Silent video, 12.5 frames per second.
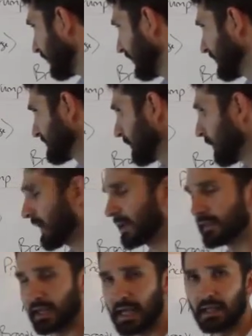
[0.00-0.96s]
and so
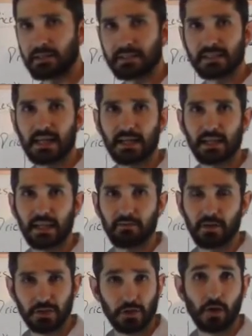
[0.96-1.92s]
I, I, decided to give
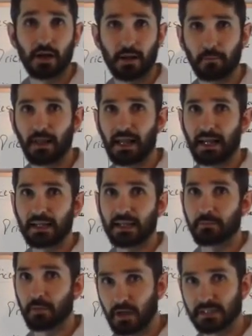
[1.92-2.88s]
it a shot, and I'm glad I
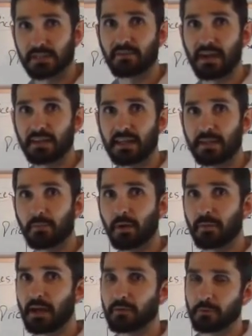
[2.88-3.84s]
did because I've had the heat
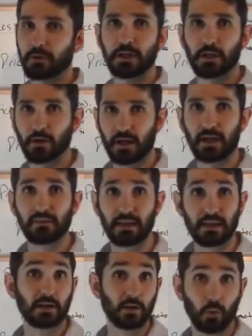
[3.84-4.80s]
pump now for a year, and they
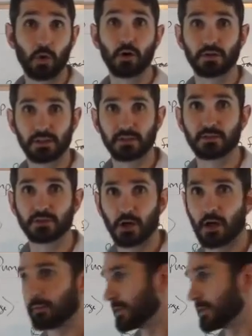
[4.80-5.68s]
did a quality job